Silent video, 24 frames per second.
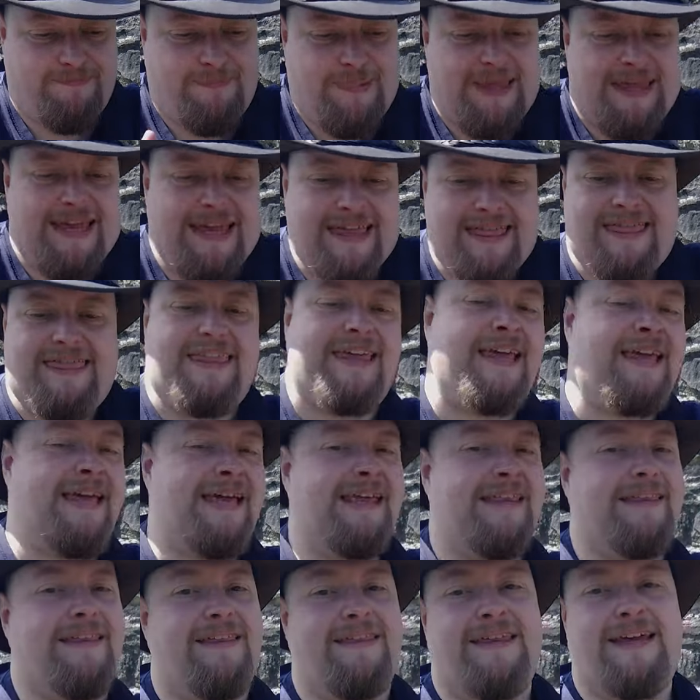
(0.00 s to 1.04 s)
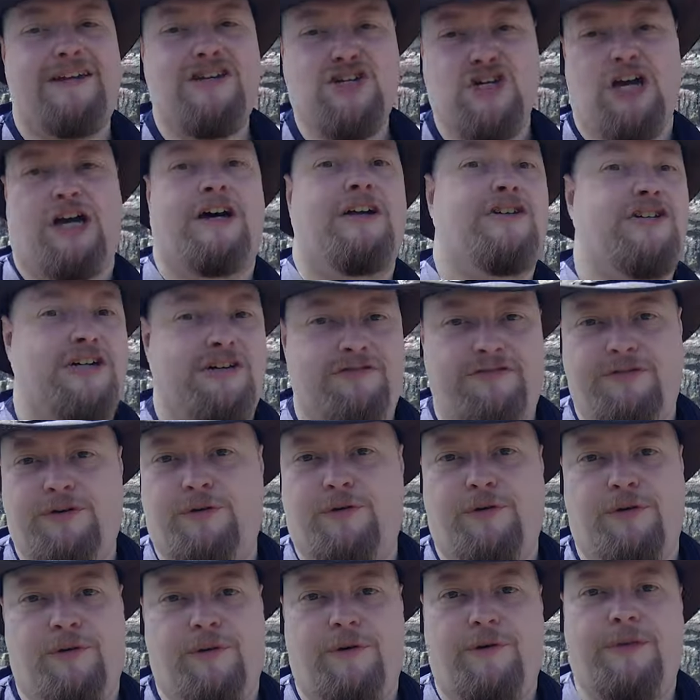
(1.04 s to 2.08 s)
big thing that they're charging
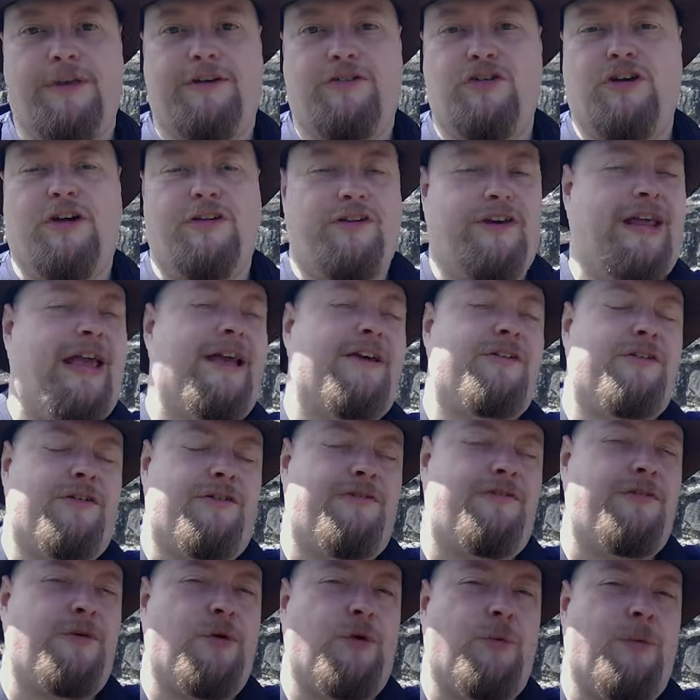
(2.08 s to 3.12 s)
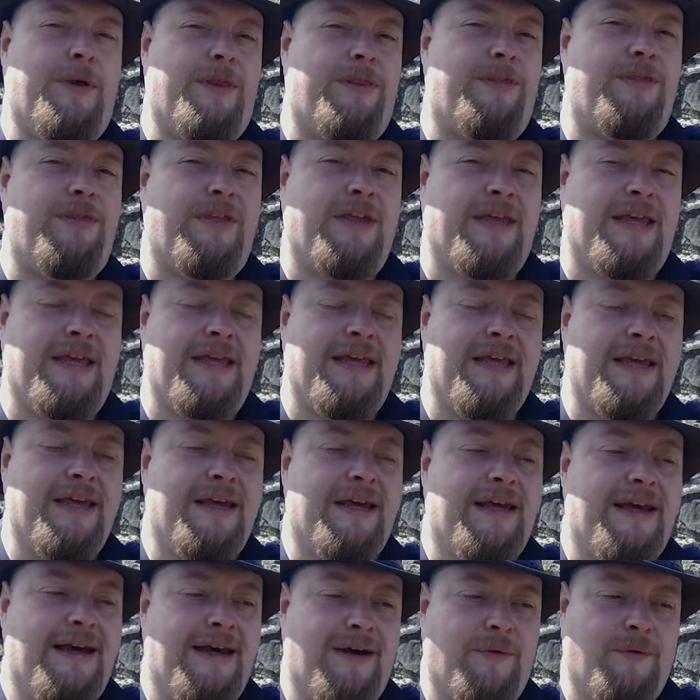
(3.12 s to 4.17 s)
for, or they're charging extra for with the
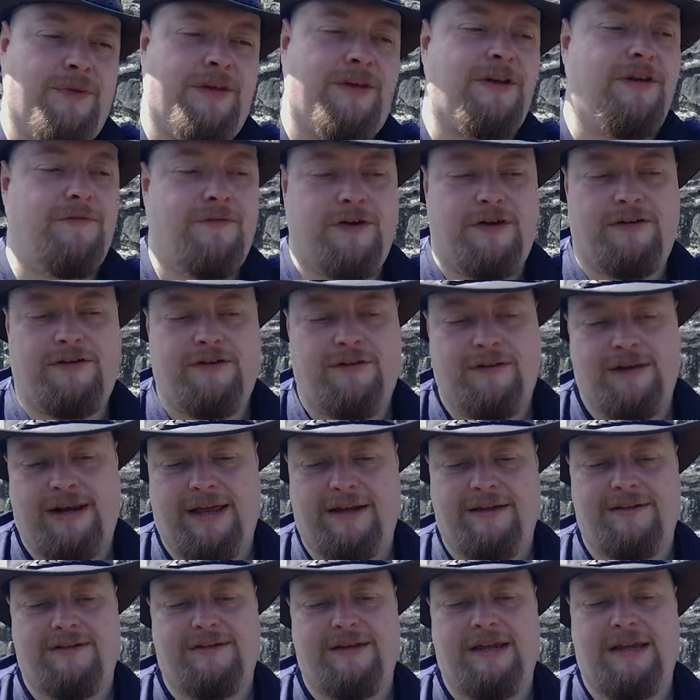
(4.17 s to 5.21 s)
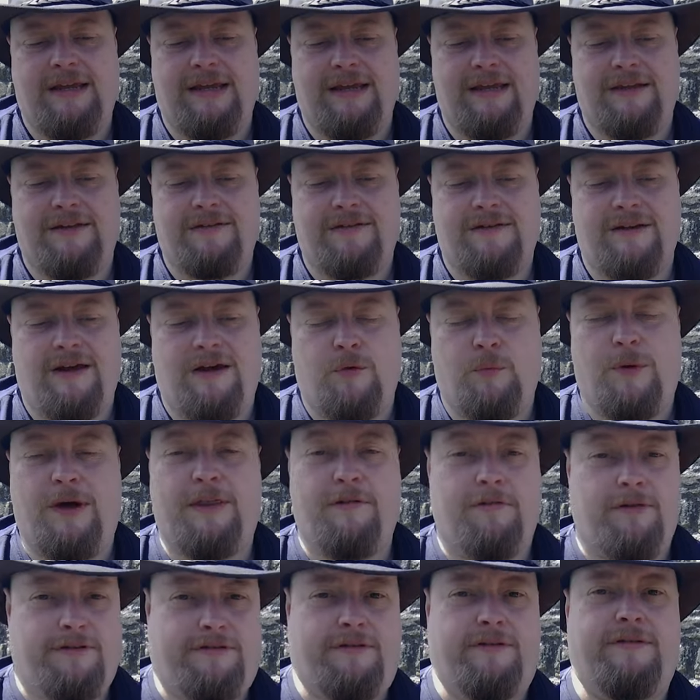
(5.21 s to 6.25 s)
new version of the lens is
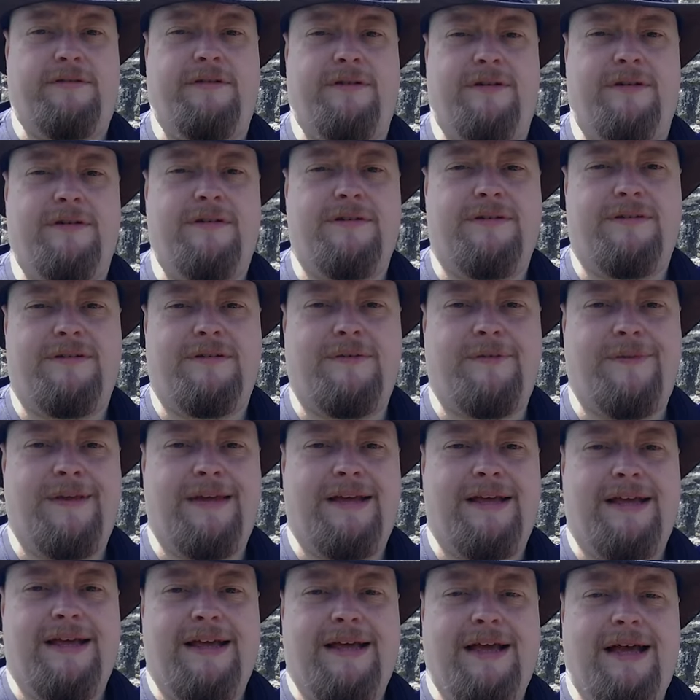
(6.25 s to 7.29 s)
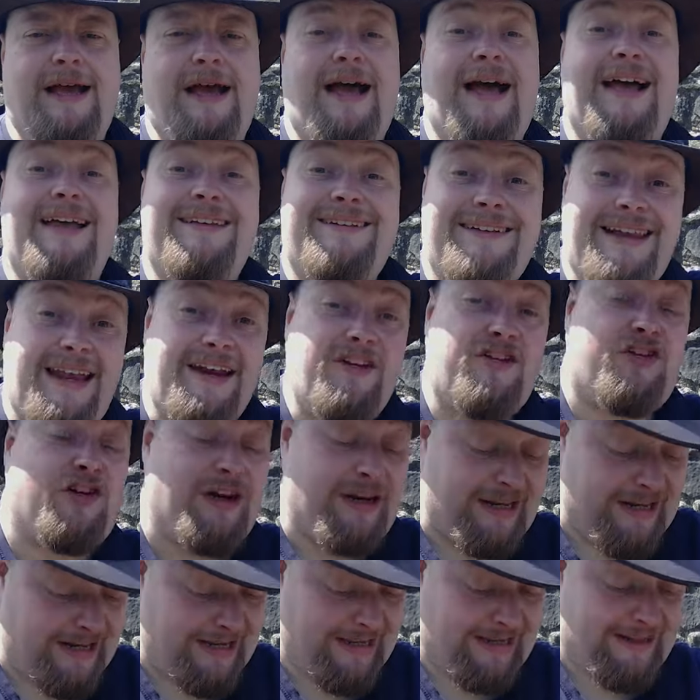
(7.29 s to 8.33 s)
weather resistance.
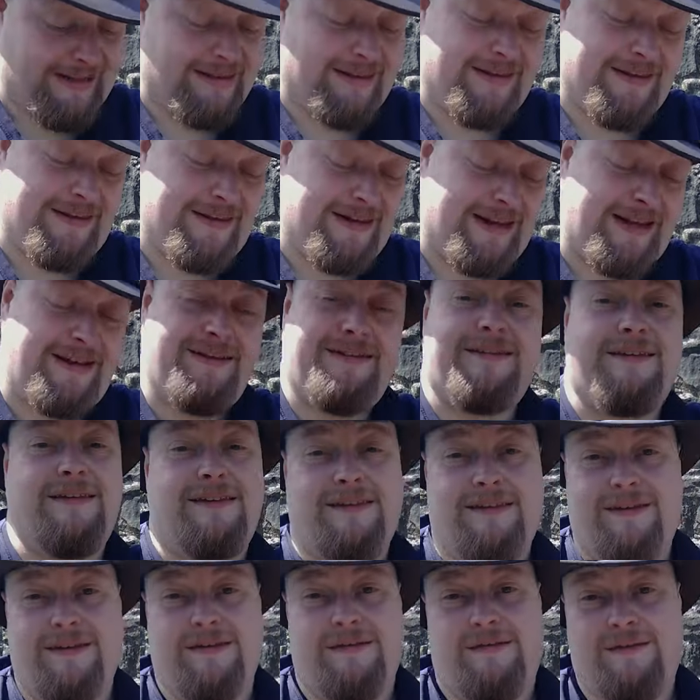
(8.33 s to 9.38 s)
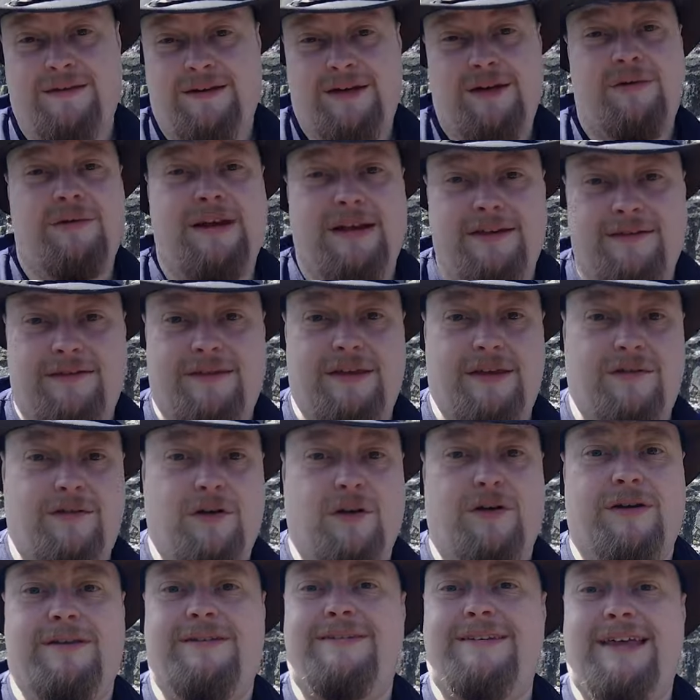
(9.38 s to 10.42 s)
Essentially, the new lens that
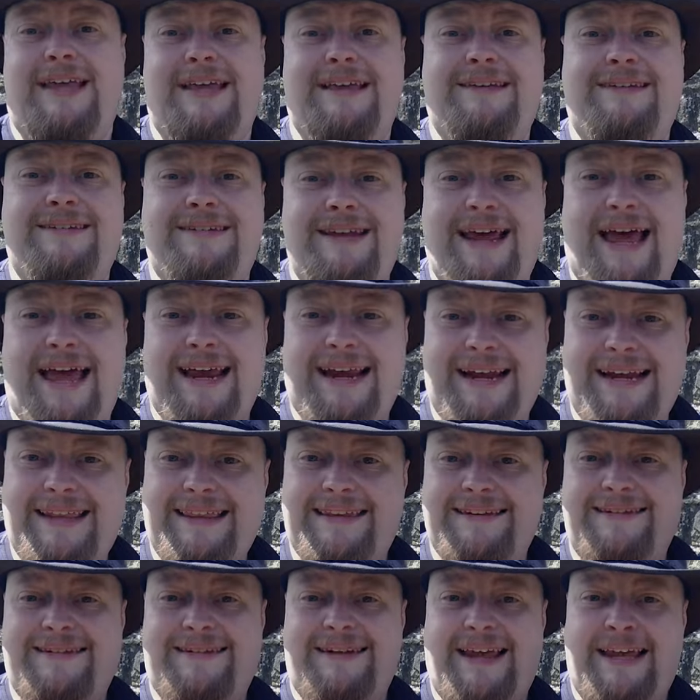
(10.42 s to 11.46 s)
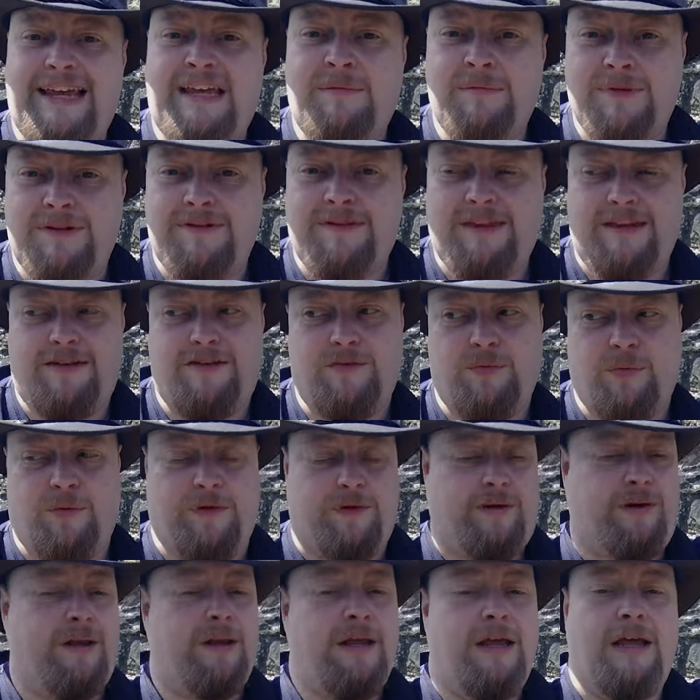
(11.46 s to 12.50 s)
you've got is exactly the same as this
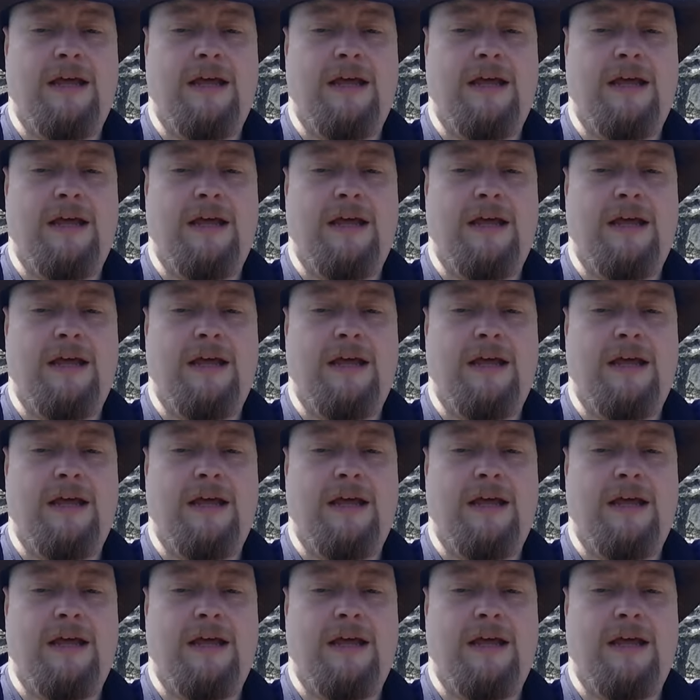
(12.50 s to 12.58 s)
one.